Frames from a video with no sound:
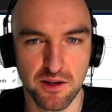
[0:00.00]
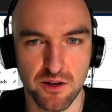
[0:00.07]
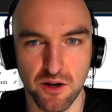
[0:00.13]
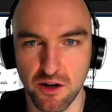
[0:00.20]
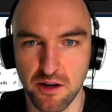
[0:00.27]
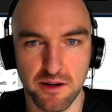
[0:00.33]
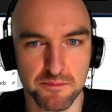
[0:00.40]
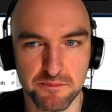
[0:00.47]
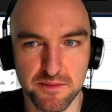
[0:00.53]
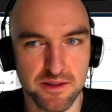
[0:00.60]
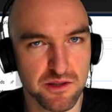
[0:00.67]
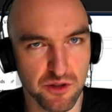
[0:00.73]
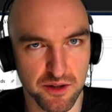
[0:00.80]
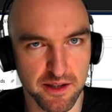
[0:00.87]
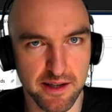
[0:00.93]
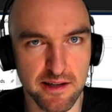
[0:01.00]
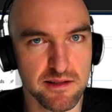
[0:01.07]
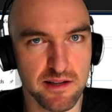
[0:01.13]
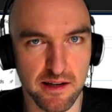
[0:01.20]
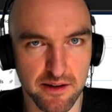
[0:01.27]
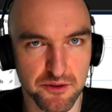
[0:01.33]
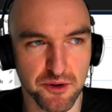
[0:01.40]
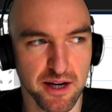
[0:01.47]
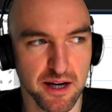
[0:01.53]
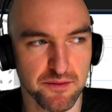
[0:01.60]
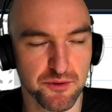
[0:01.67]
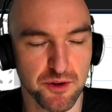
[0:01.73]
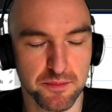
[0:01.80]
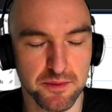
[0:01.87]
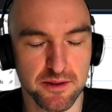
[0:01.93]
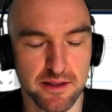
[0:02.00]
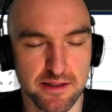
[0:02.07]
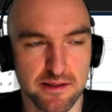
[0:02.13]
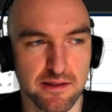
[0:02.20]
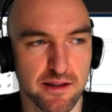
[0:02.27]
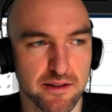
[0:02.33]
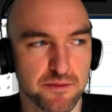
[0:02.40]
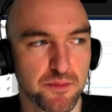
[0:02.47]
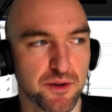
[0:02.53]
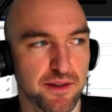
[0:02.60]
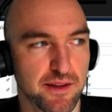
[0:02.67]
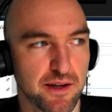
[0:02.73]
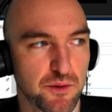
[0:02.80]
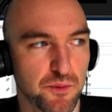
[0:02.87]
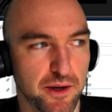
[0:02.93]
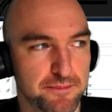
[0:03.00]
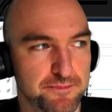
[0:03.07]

Or it's not easily recoverable. Let's put it that way.